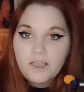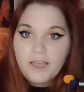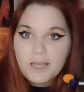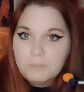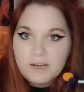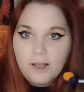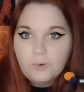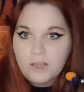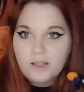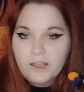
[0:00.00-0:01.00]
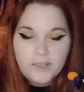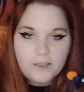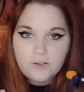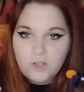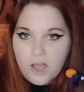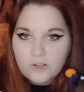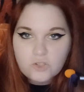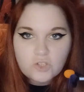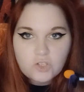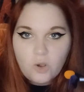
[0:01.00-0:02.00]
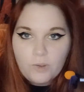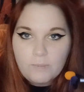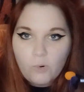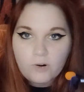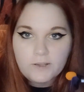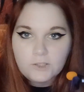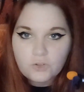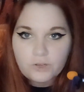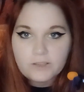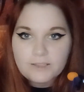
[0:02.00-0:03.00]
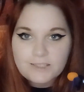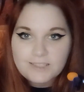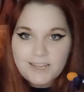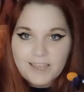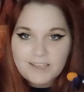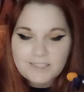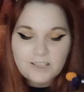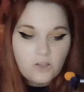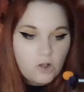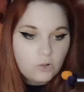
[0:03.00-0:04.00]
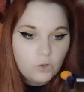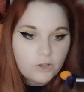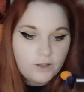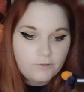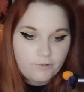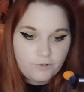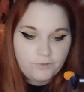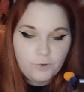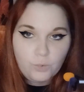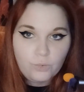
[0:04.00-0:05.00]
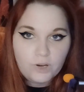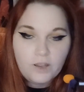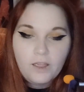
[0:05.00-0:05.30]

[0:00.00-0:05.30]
had been out on a snowy morning during these days looking for food,